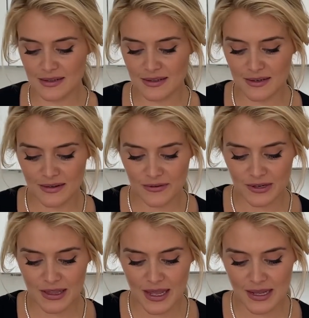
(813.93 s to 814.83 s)
a little of your
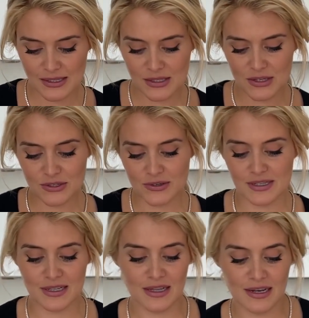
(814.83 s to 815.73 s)
glaze,
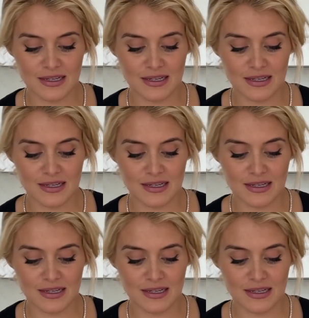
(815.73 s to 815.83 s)
drizzle it on